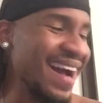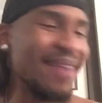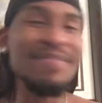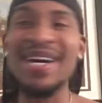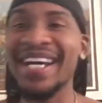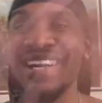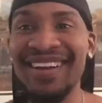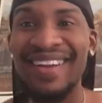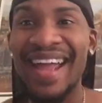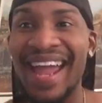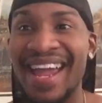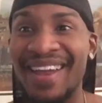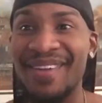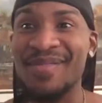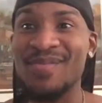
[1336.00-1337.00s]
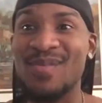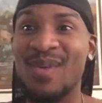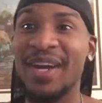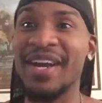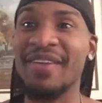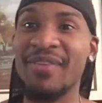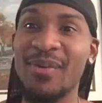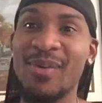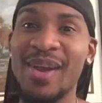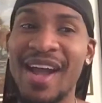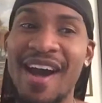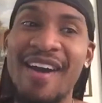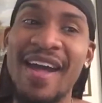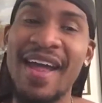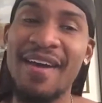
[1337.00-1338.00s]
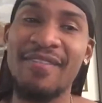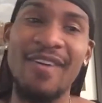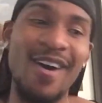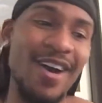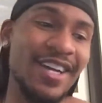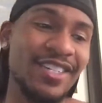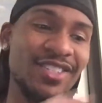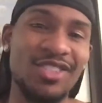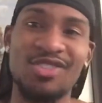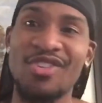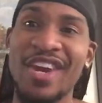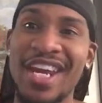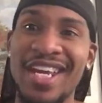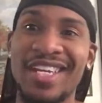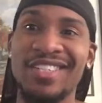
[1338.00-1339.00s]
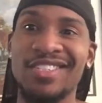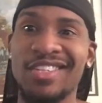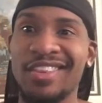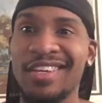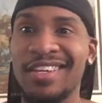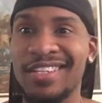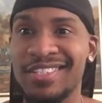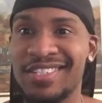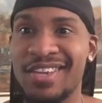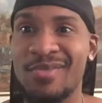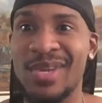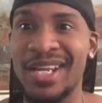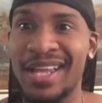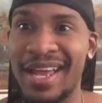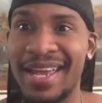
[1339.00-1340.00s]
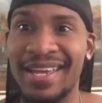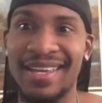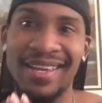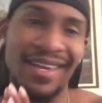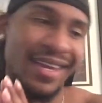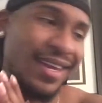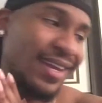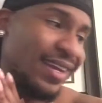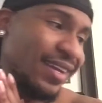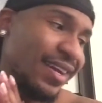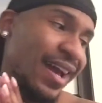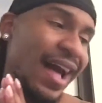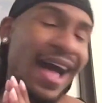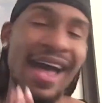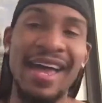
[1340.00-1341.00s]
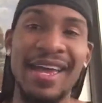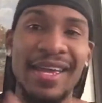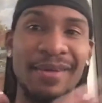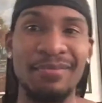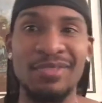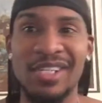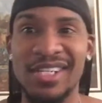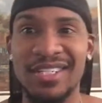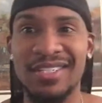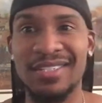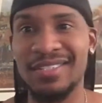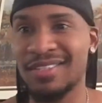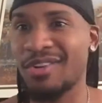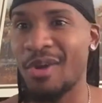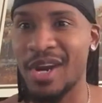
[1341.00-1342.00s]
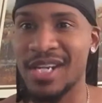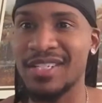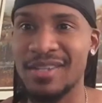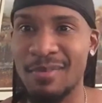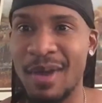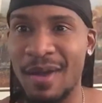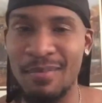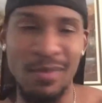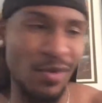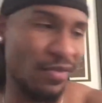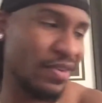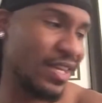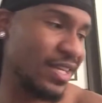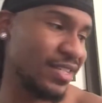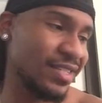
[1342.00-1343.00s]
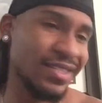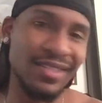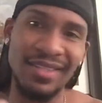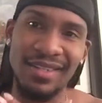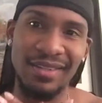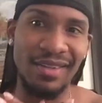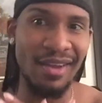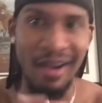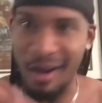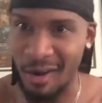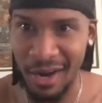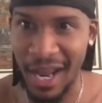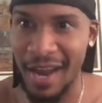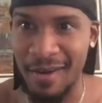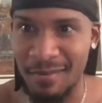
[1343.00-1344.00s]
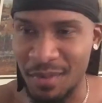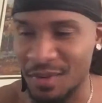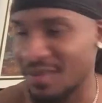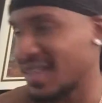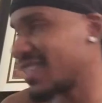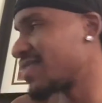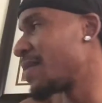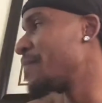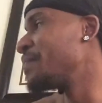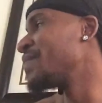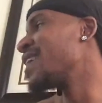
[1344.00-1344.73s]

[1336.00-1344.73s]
But hey, whatever. We all have our strange things that we like, and I am just crazy about movies, all kind of movies.